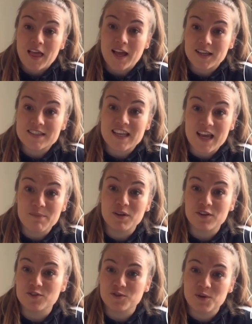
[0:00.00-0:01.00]
accept
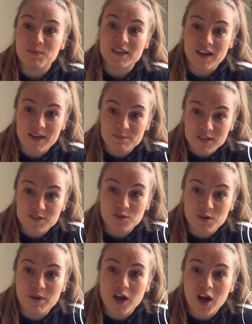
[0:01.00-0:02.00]
that there's going to be times it's going
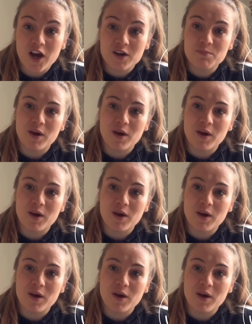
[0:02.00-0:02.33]
to be hard,